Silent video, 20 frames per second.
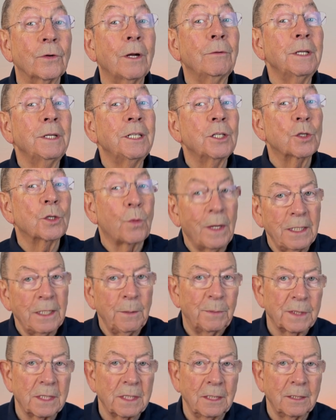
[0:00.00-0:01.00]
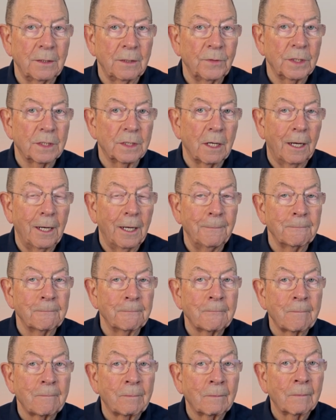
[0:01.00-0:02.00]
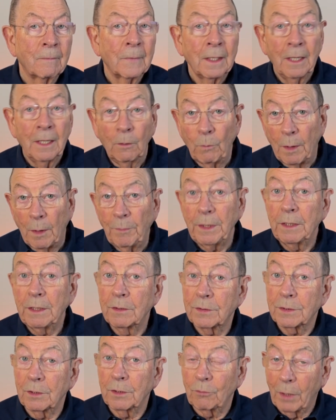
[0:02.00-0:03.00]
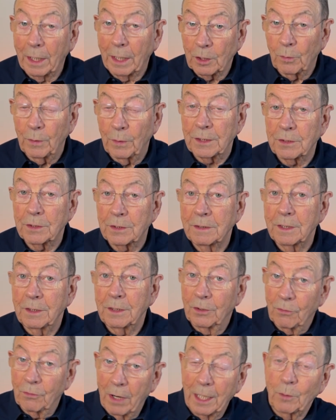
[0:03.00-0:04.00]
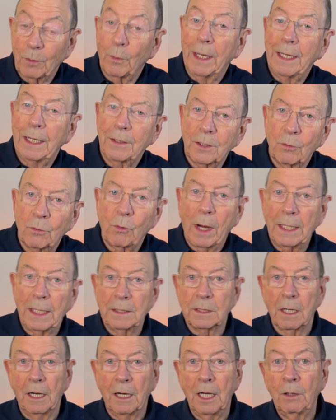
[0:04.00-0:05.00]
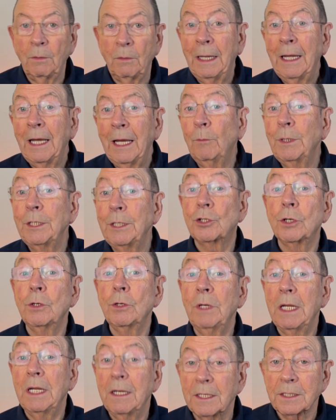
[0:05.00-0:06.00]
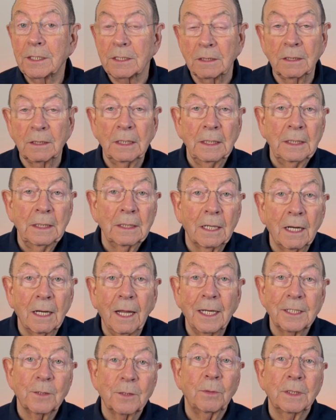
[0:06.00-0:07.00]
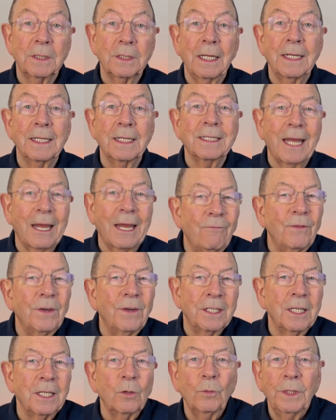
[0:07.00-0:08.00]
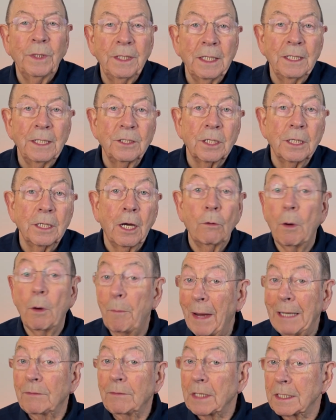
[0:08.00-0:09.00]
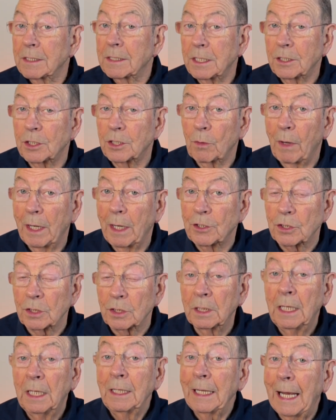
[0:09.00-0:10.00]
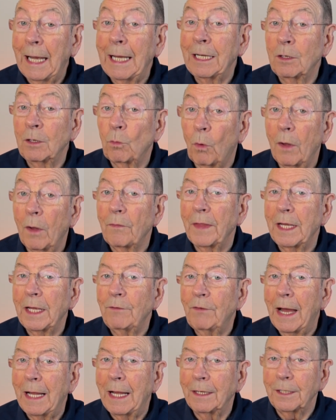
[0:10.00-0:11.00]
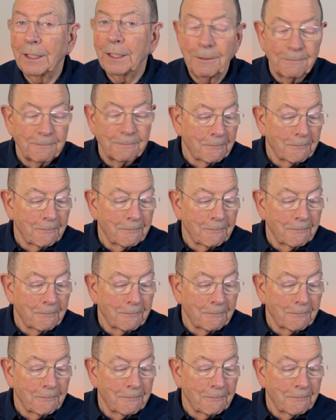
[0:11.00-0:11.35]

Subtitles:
only 20% of the time. And when we use the right questions in the right way at the right time, and we truly listen, clients will tell us everything we need to know about their situation and what they value.